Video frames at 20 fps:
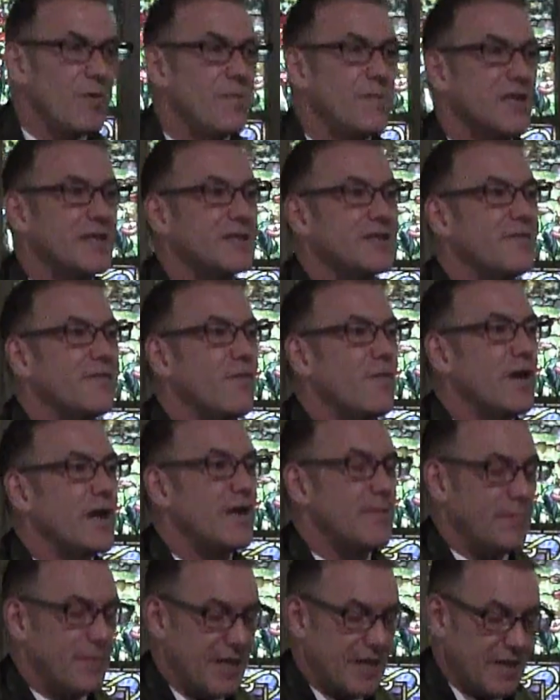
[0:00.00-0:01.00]
We must
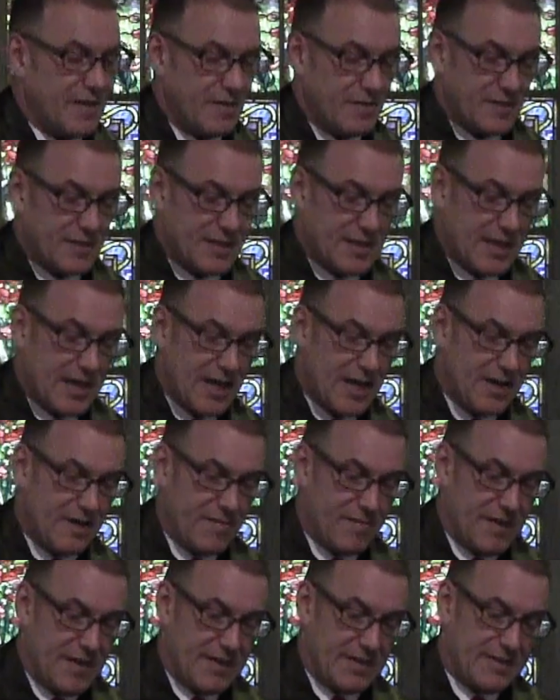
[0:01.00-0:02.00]
avoid appeals to
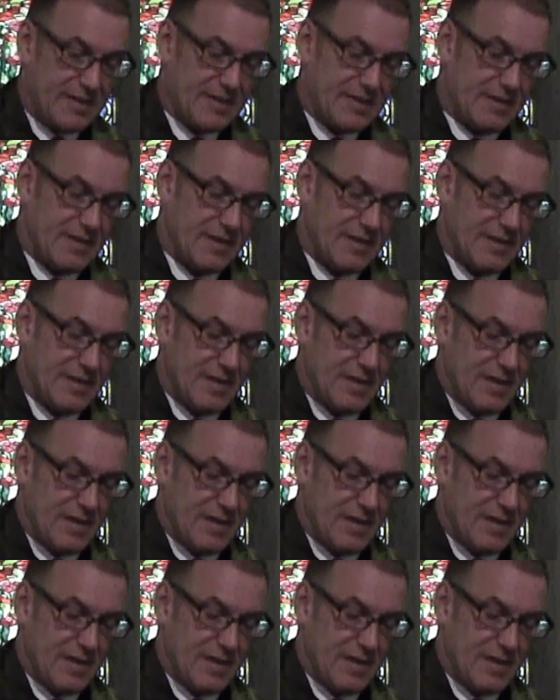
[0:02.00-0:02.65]
ignorance.